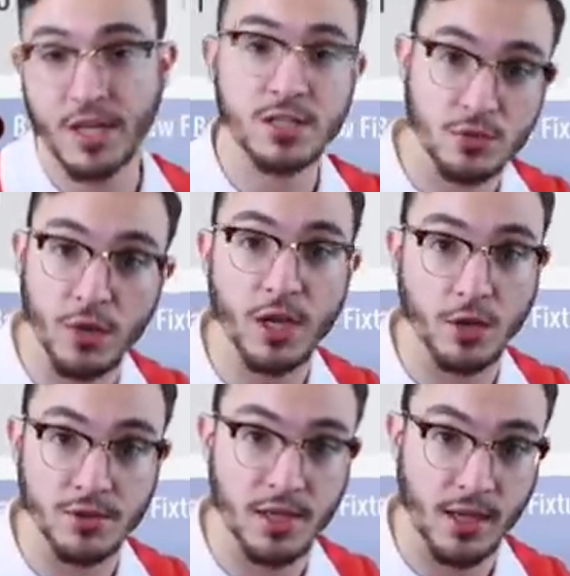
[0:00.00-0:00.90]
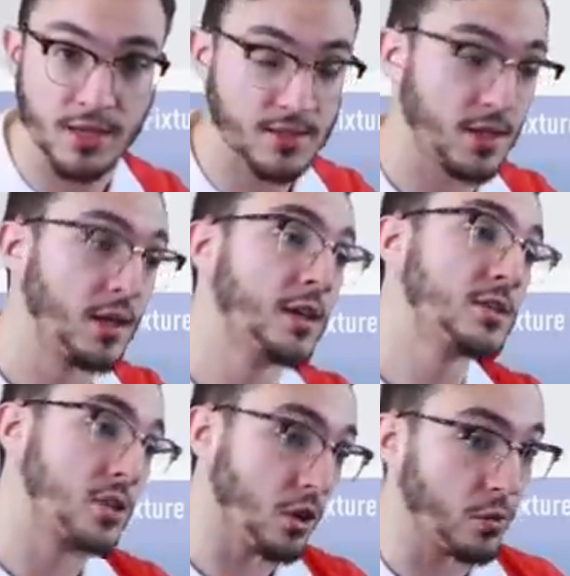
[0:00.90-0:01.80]
That's the way it goes, I guess.
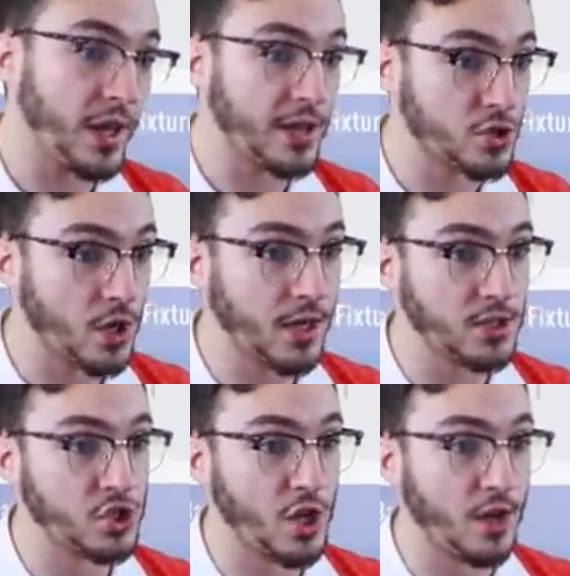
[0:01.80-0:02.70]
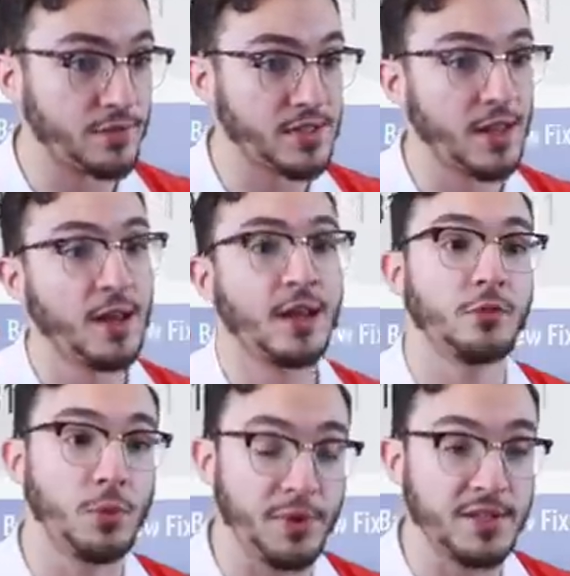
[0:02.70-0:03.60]
So we had a draw against Chaves
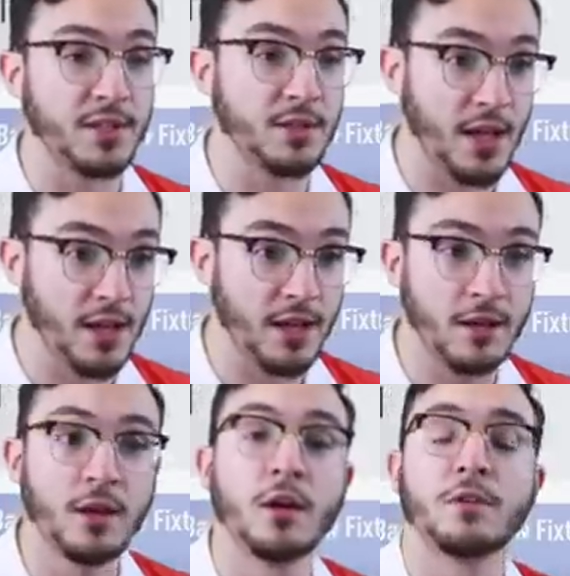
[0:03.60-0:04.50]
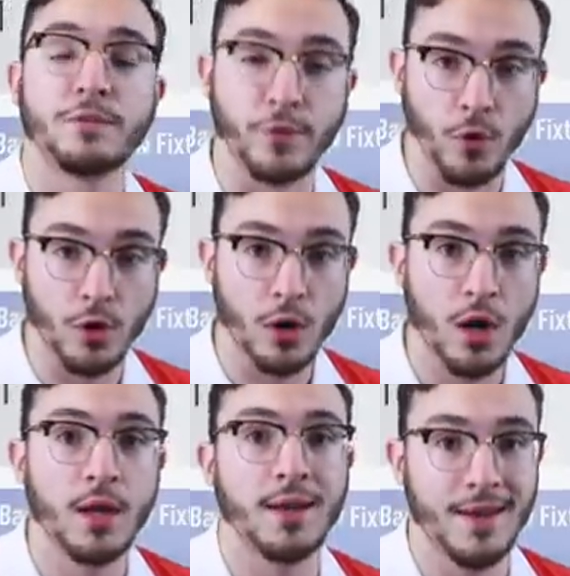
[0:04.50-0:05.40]
and then we beat Tondela
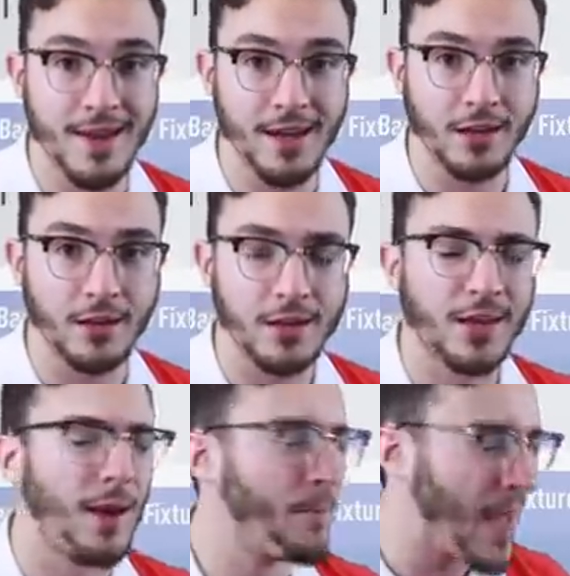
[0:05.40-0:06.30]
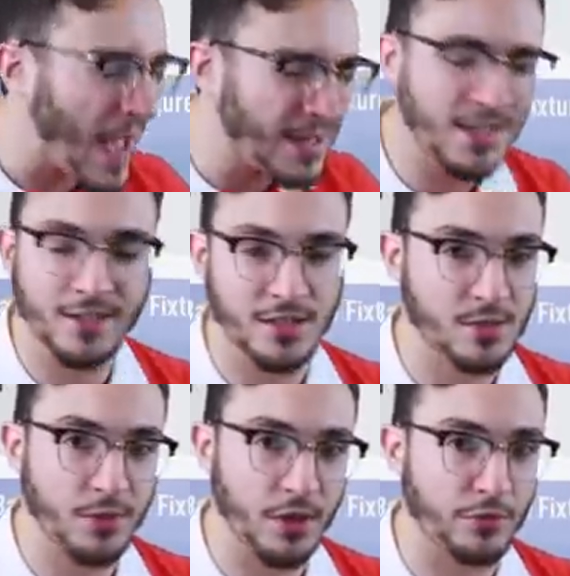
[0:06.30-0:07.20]
4-0. Commanding
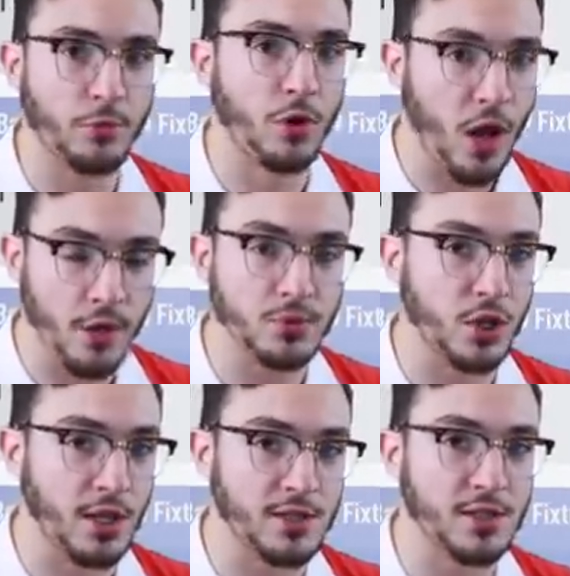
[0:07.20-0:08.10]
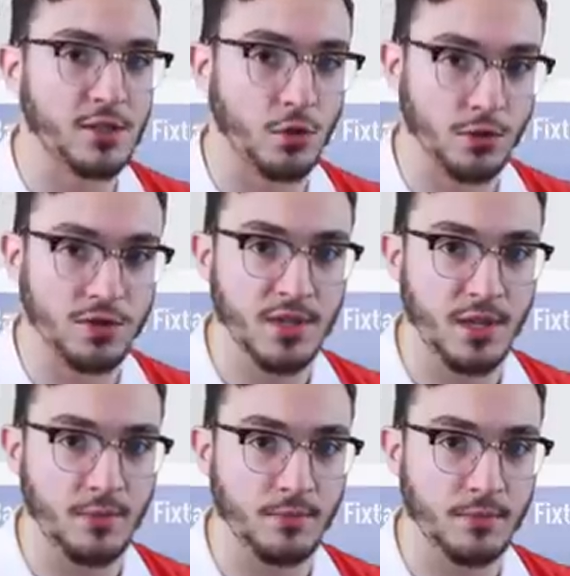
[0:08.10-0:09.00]
display from Chams against his old
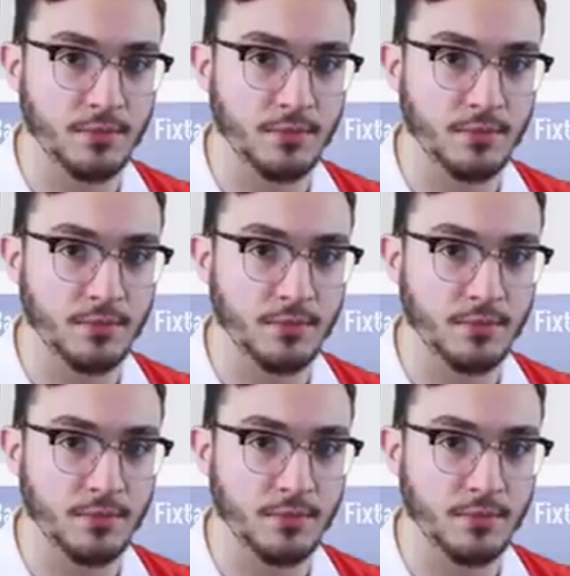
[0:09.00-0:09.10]
team.